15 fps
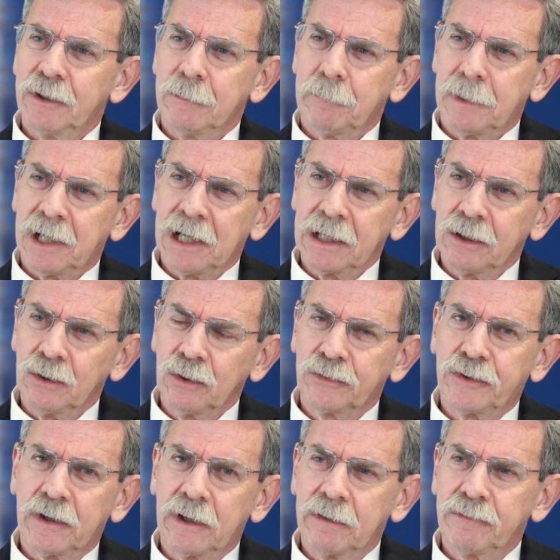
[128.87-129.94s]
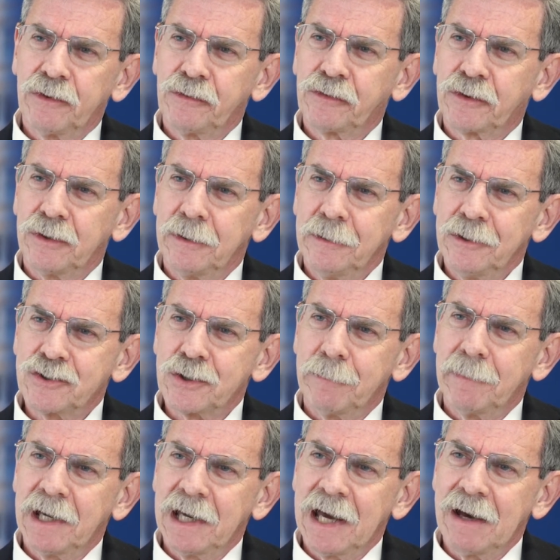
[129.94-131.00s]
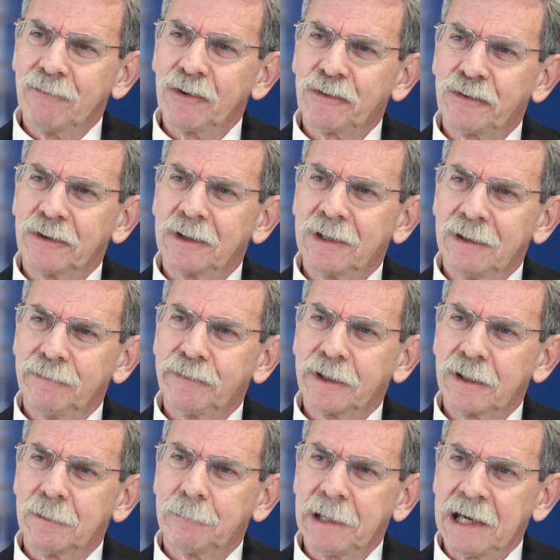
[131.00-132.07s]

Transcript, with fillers: a mild tardive dyskinesia may have a significant